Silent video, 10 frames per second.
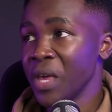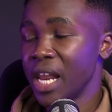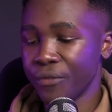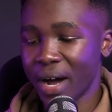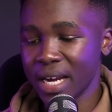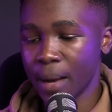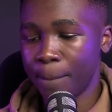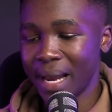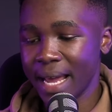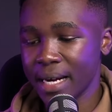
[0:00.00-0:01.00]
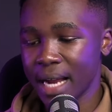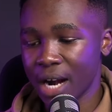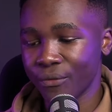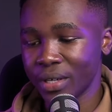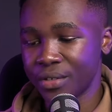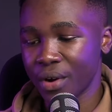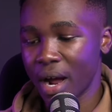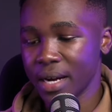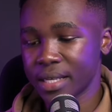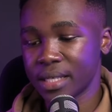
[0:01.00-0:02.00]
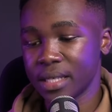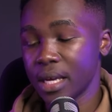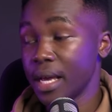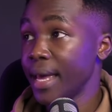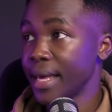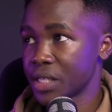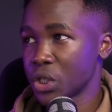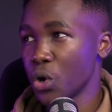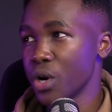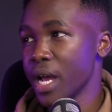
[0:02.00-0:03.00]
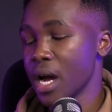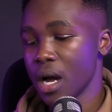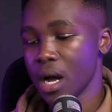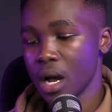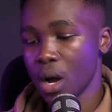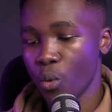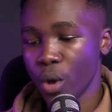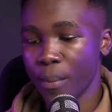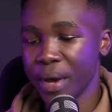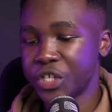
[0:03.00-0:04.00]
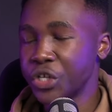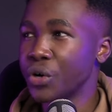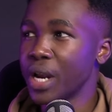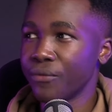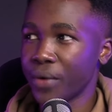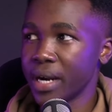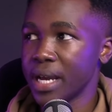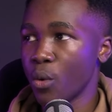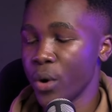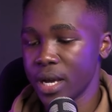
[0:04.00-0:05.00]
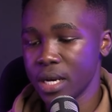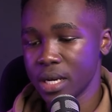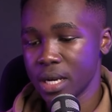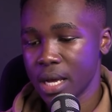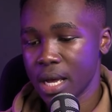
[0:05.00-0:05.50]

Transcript: Levadia playing Narva Trans, Estonia. We are betting on Levadia win.